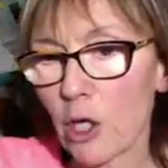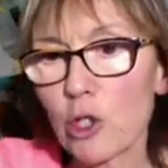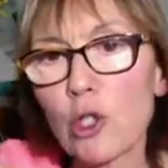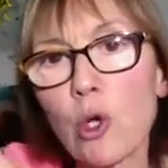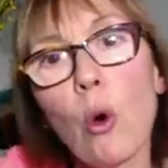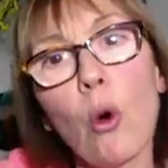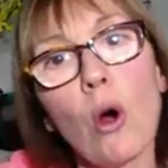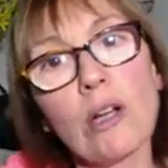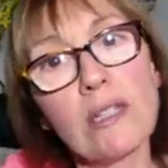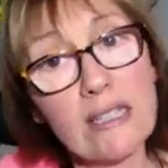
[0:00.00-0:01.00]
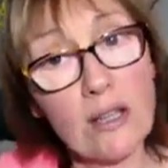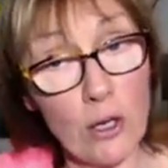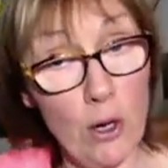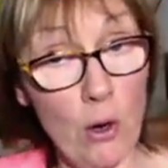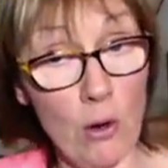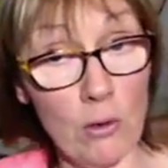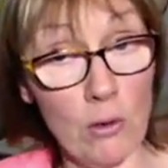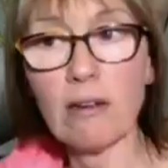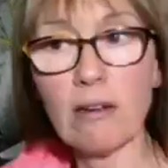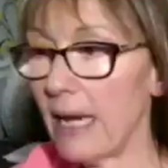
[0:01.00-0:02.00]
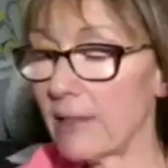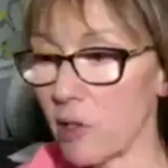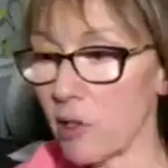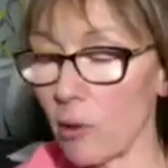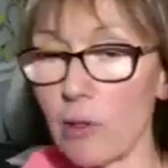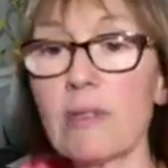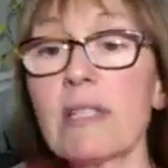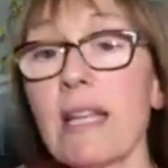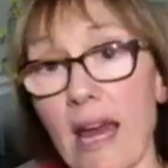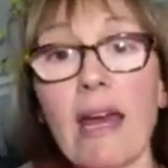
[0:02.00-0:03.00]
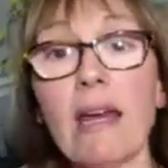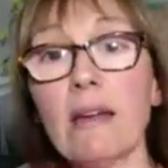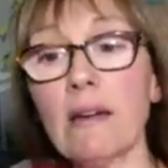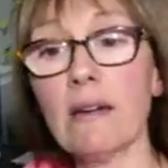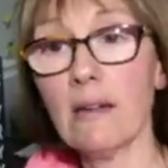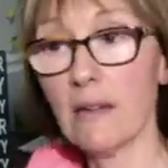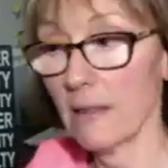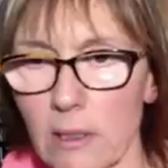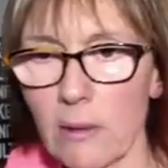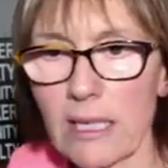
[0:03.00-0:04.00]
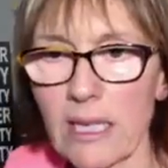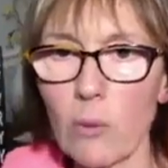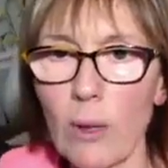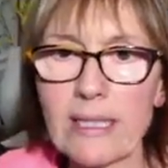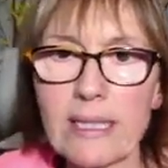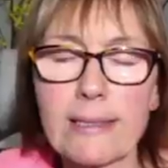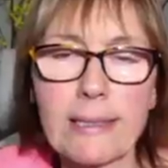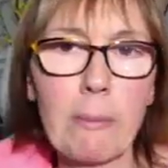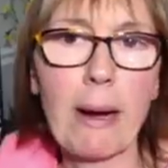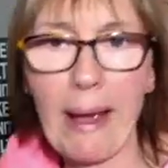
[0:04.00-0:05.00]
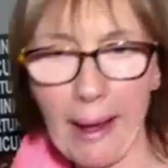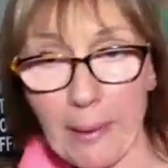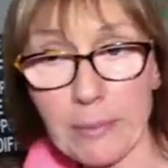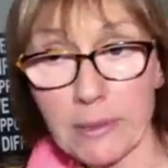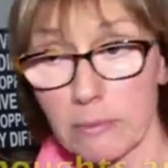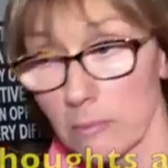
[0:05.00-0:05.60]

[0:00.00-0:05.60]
towards the goal. And so you say, I can't wait to see my abs.